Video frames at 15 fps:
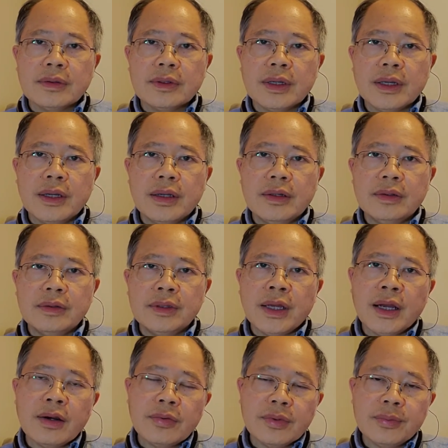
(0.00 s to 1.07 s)
And
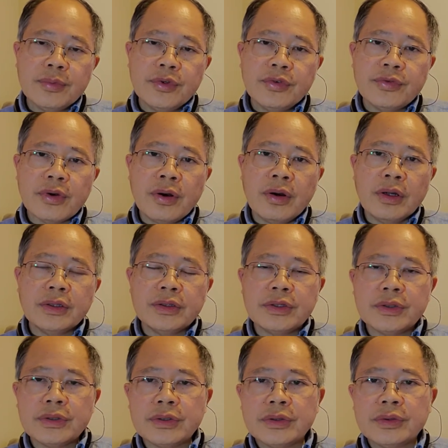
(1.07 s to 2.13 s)
now we move on
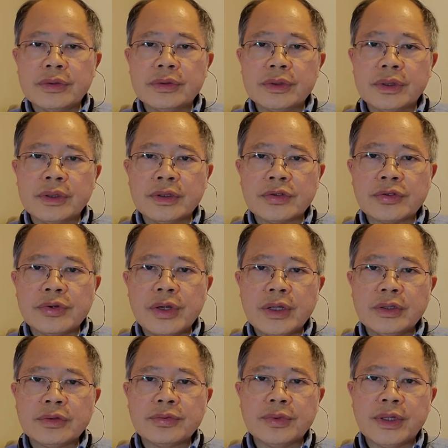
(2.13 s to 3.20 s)
to the
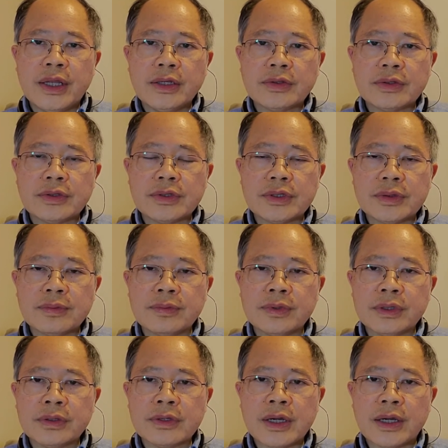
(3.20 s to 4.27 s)
strained relationship
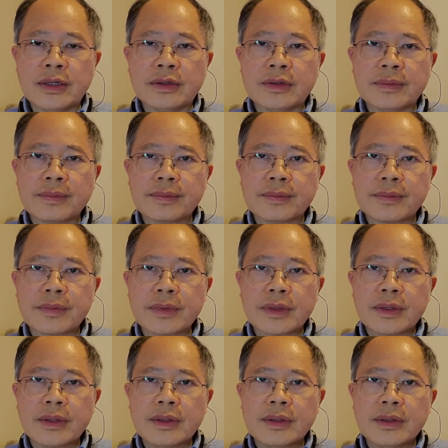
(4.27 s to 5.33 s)
with China.
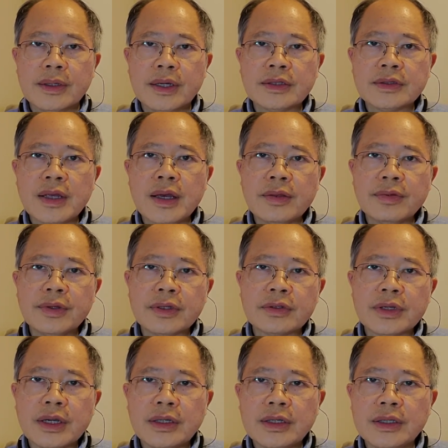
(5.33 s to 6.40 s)
As ethnic
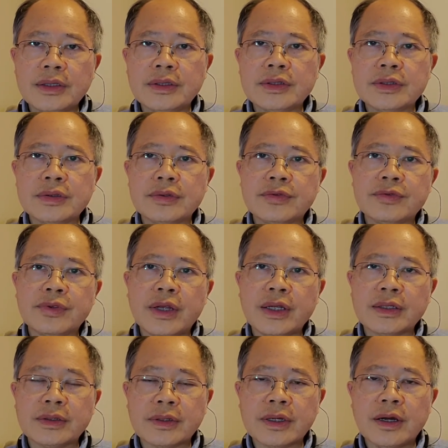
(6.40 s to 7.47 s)
Chinese who
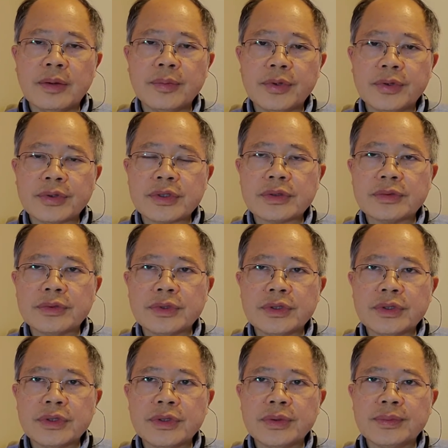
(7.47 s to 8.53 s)
fled the communist
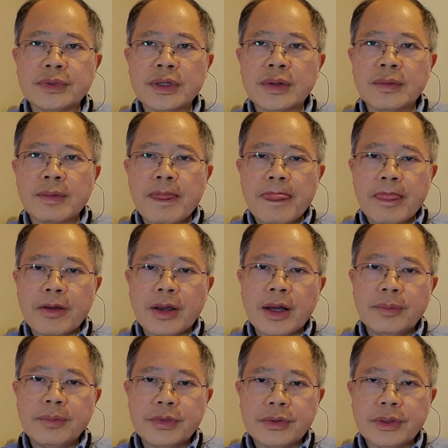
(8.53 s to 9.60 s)
regime to
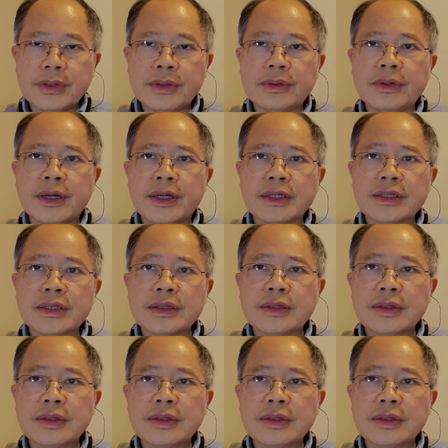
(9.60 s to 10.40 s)
come to the US,